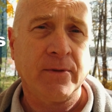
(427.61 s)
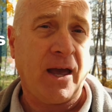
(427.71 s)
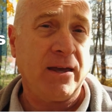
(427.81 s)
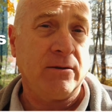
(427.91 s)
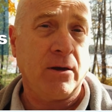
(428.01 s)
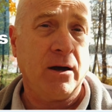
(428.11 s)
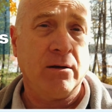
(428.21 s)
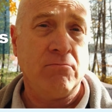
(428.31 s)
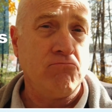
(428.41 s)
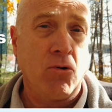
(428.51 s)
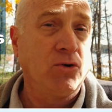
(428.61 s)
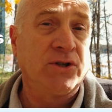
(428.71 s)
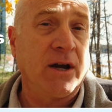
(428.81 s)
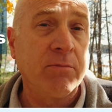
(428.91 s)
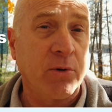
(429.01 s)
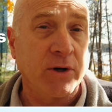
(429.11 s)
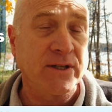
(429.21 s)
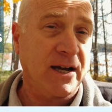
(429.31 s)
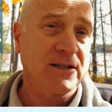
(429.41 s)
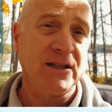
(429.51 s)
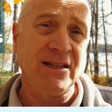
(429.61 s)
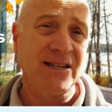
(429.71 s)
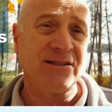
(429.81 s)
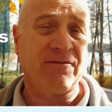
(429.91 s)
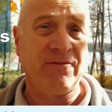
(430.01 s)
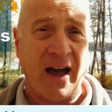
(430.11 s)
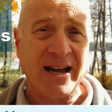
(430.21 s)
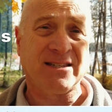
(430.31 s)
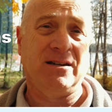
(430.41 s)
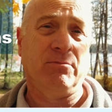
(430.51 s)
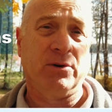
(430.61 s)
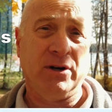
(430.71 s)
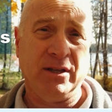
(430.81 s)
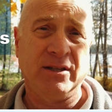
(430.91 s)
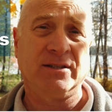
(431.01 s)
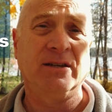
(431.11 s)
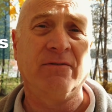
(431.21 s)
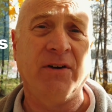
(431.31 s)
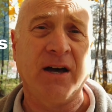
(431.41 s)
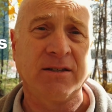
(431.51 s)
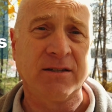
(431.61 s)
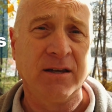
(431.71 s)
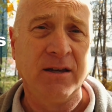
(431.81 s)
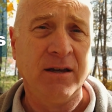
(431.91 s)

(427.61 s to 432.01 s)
Hey, most airports actually list a fax number in the CFS.